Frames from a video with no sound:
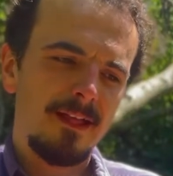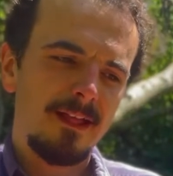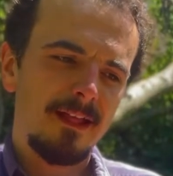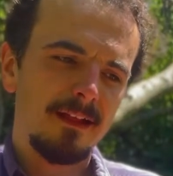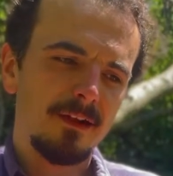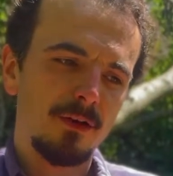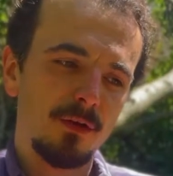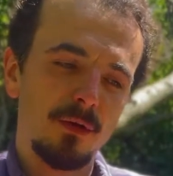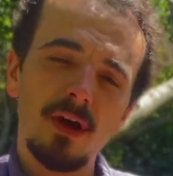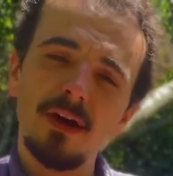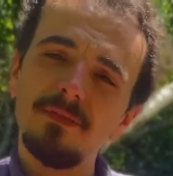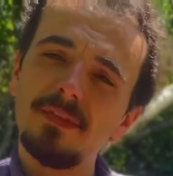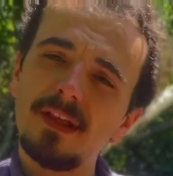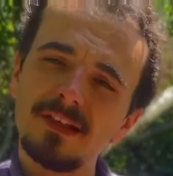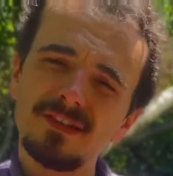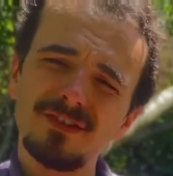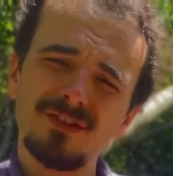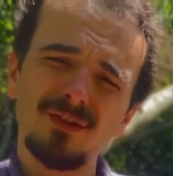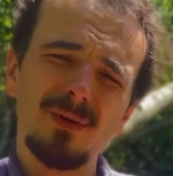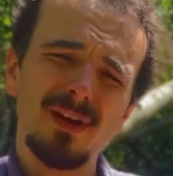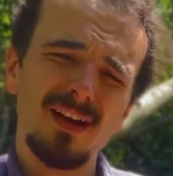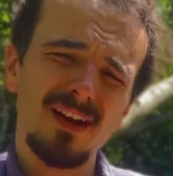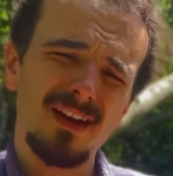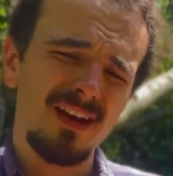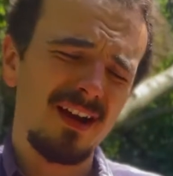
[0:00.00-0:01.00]
Oh, that's the
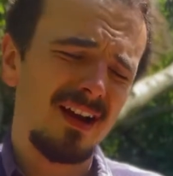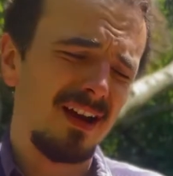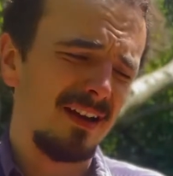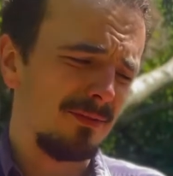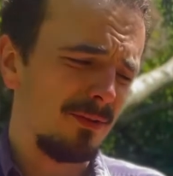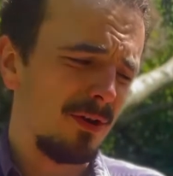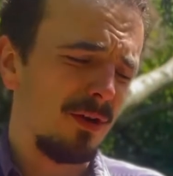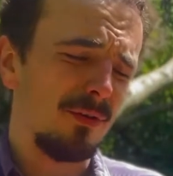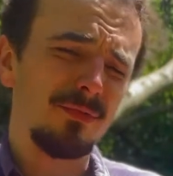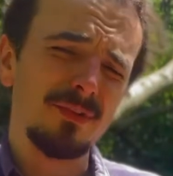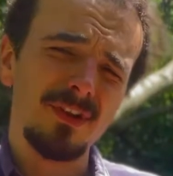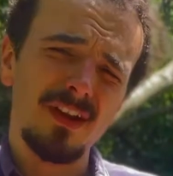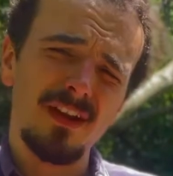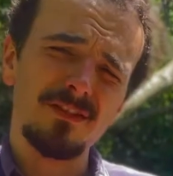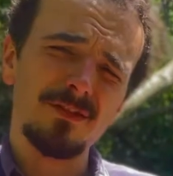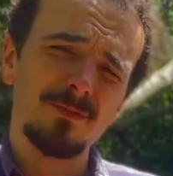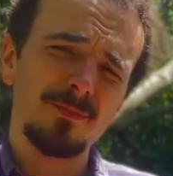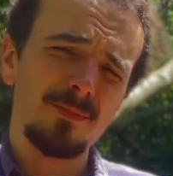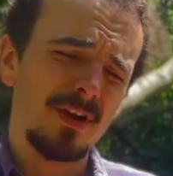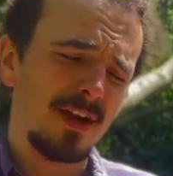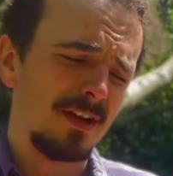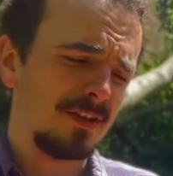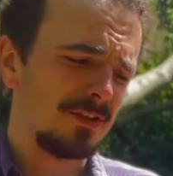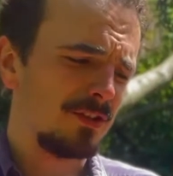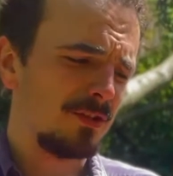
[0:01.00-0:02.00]
way I often like to
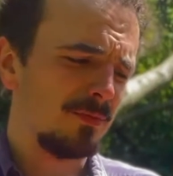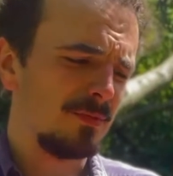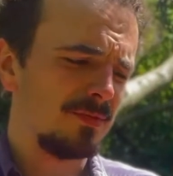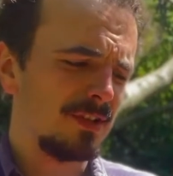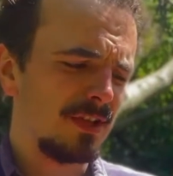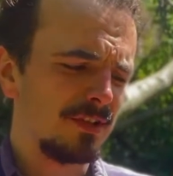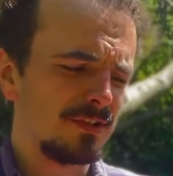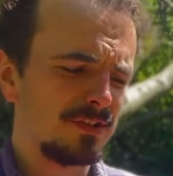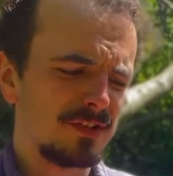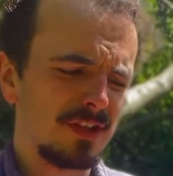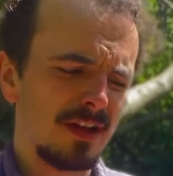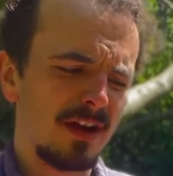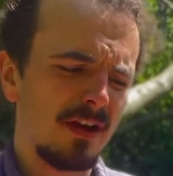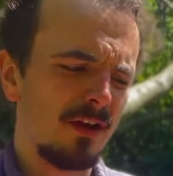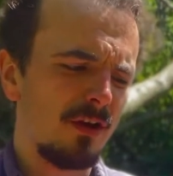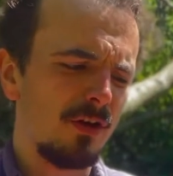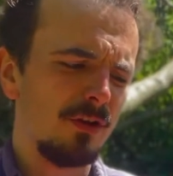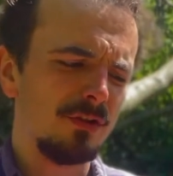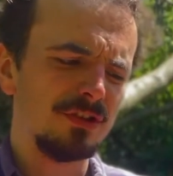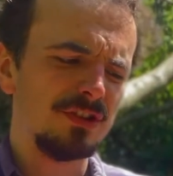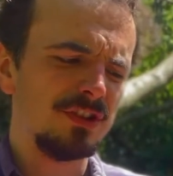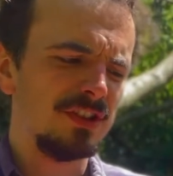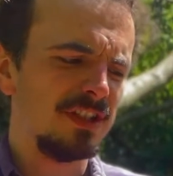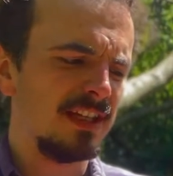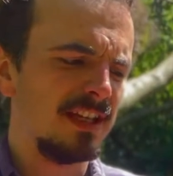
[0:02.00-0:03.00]
practice them, is I start
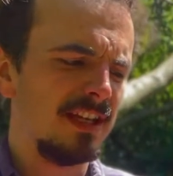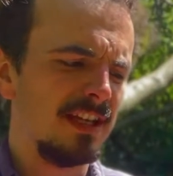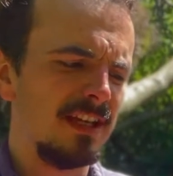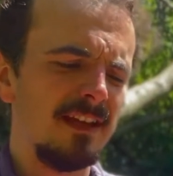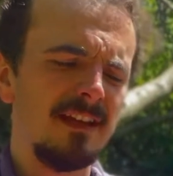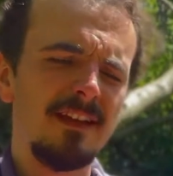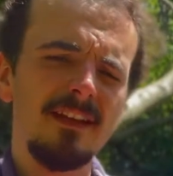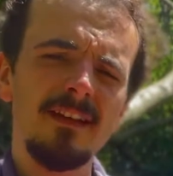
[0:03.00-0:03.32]
on D,